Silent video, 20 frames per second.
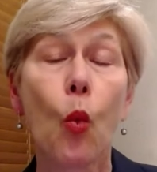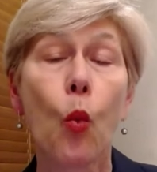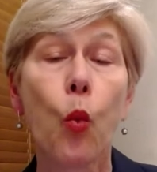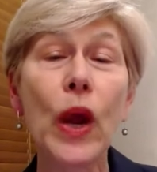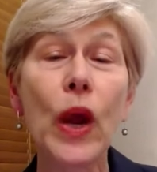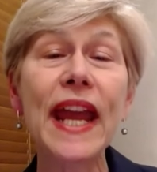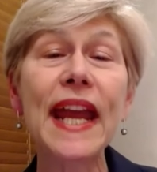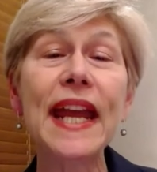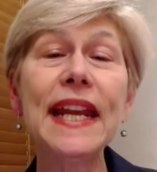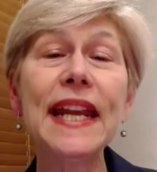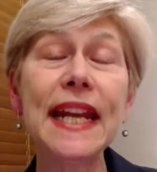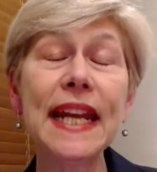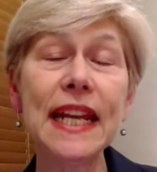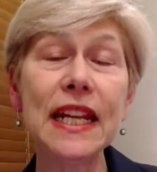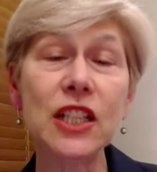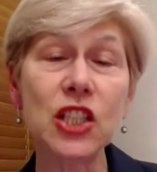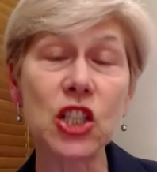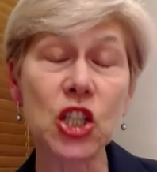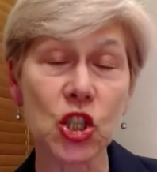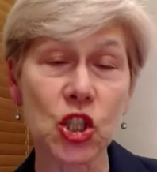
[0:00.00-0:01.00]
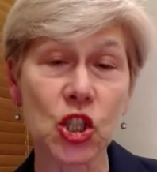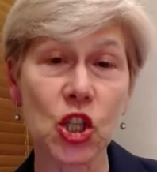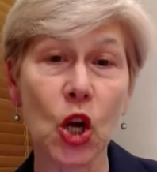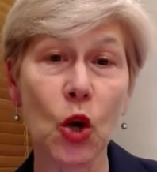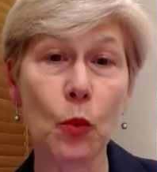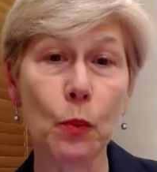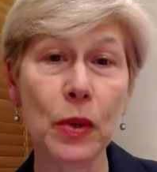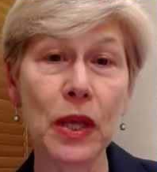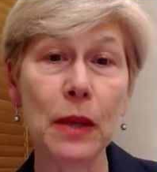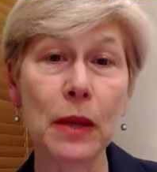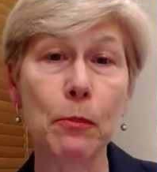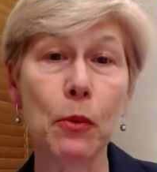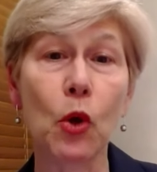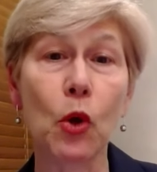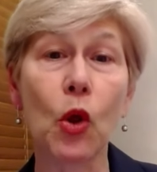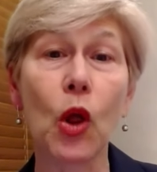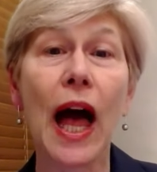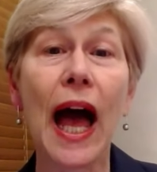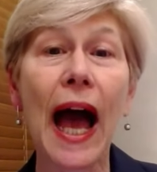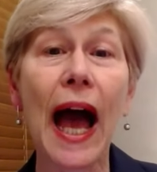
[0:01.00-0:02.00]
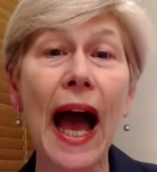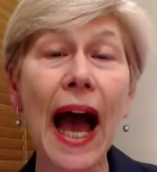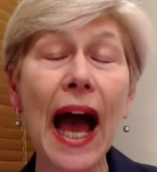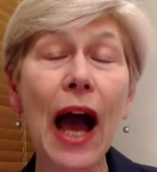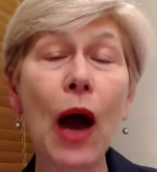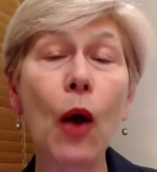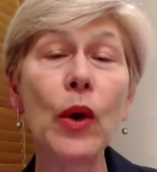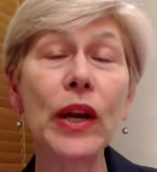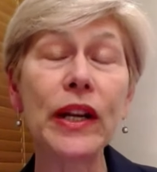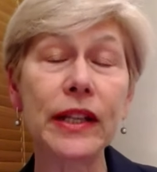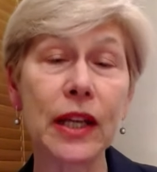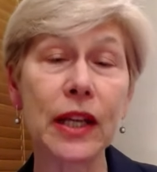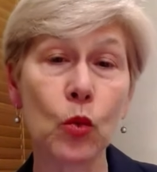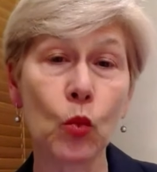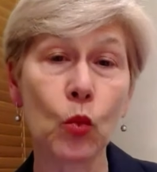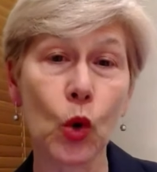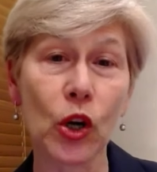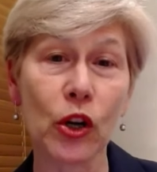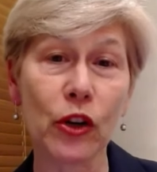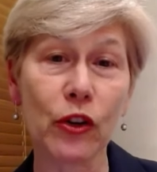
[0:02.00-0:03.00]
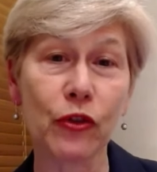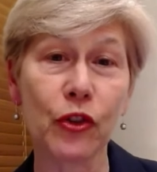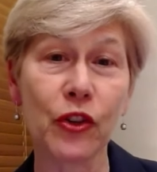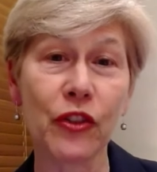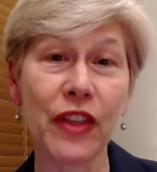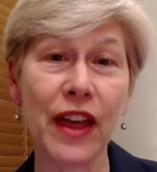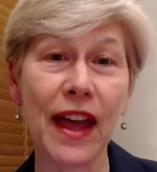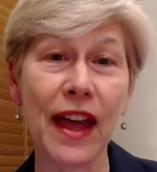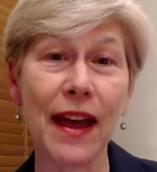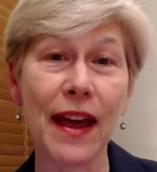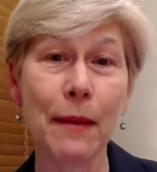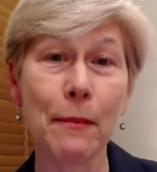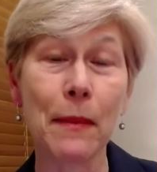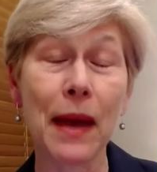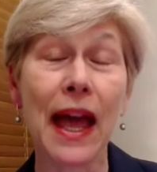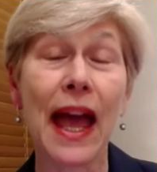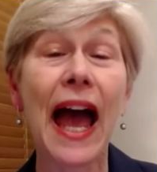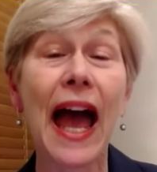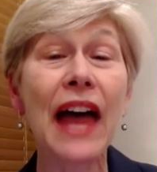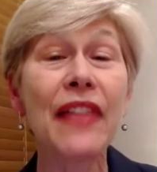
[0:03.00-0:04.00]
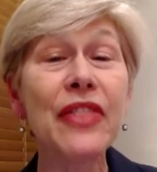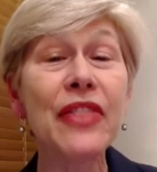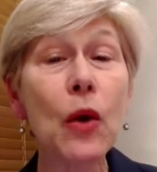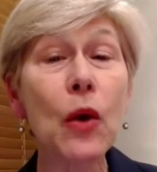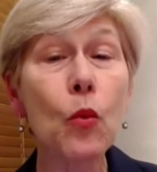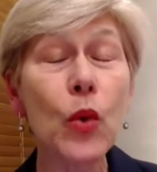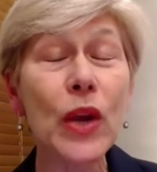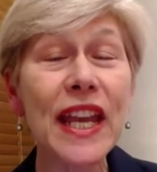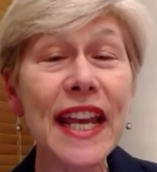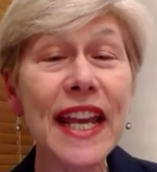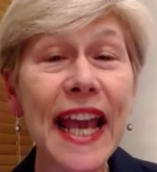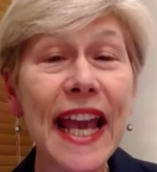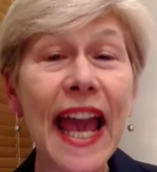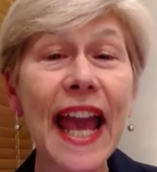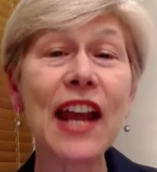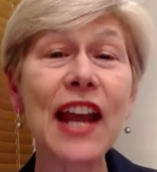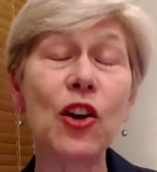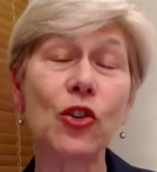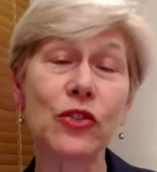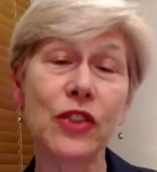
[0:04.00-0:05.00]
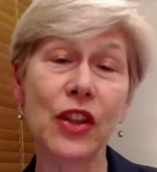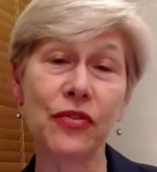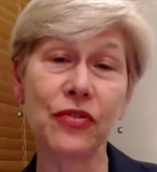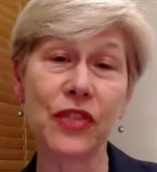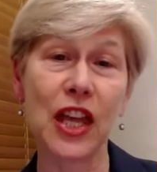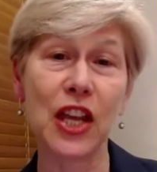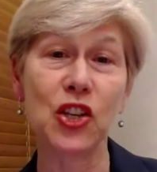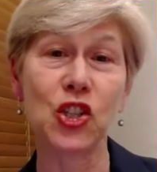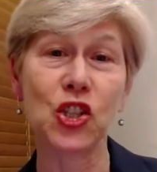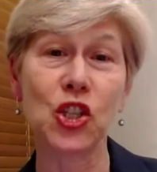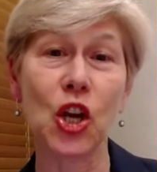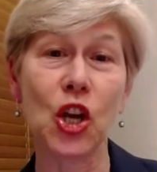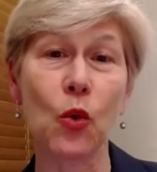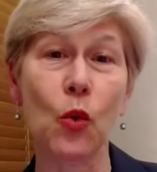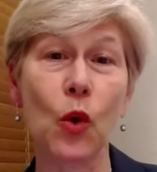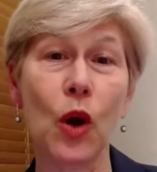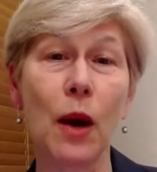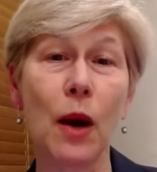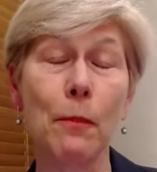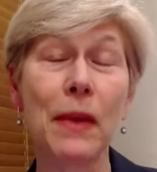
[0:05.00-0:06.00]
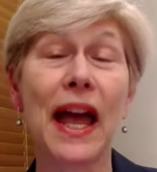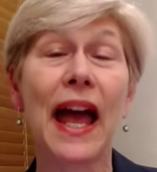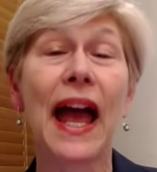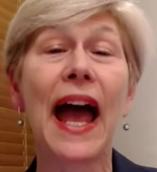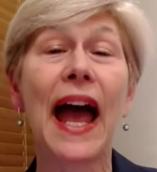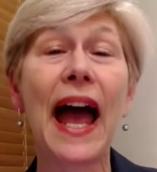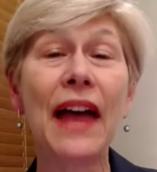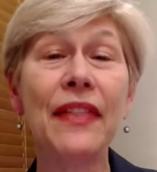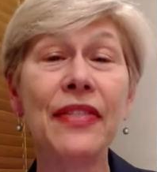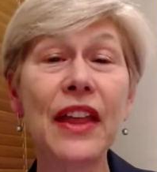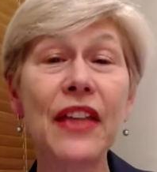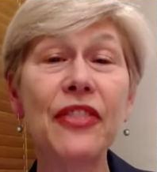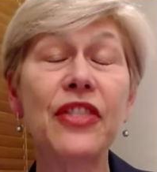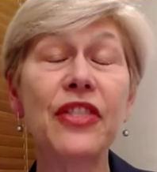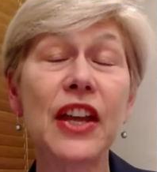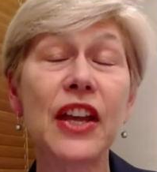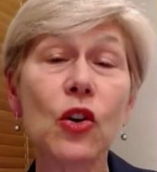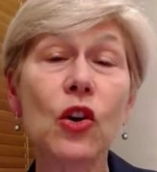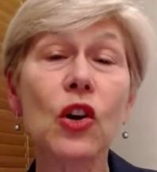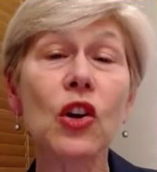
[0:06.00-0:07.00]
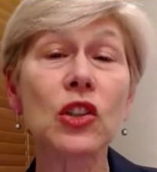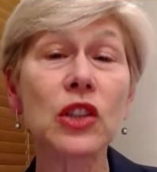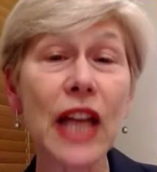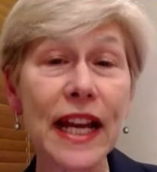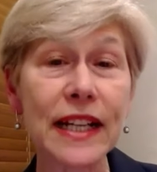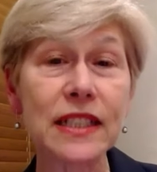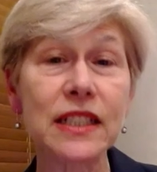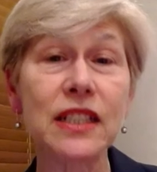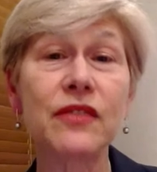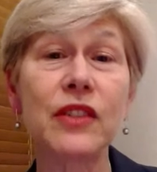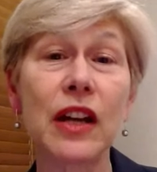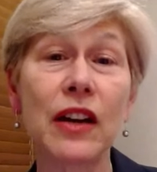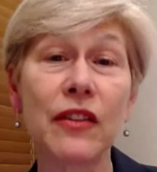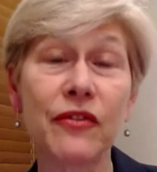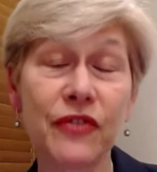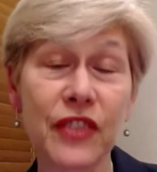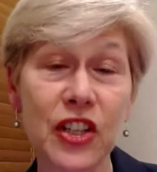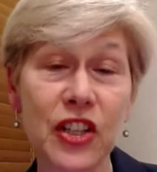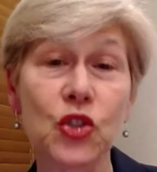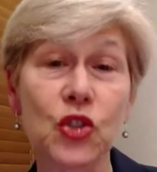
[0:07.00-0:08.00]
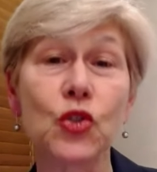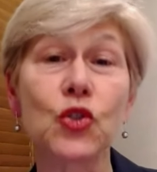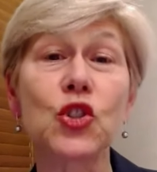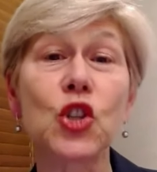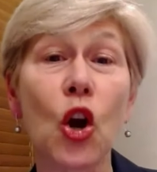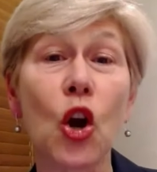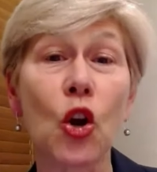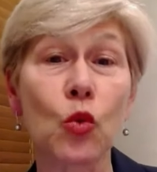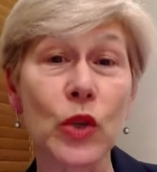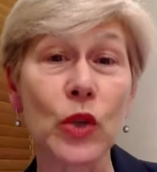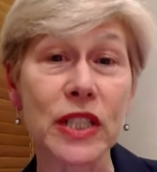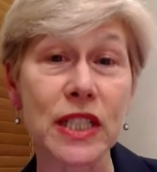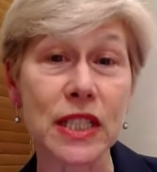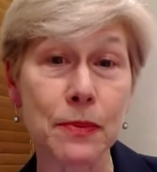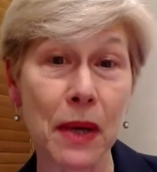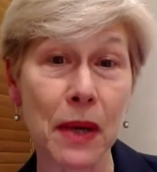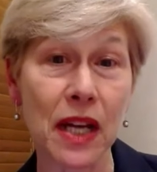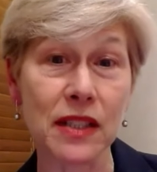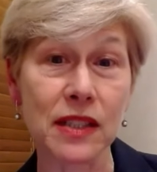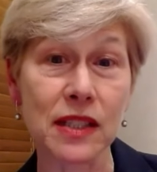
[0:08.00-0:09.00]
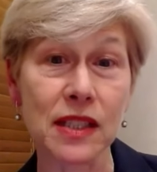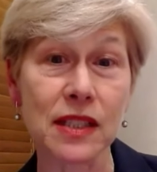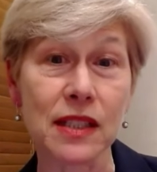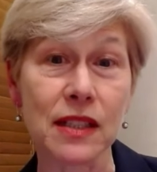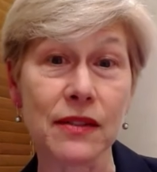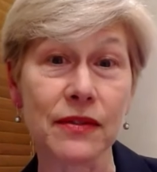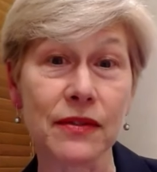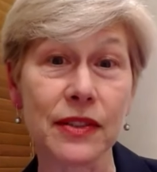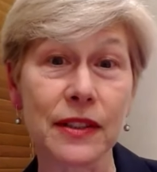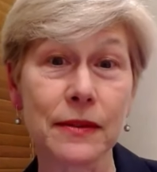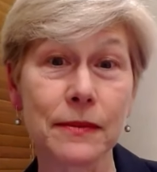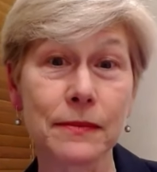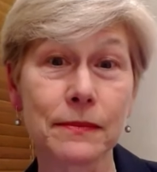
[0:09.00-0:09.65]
We need to show people how it can work for them and that we care that they show up and that their elected officials are responsive.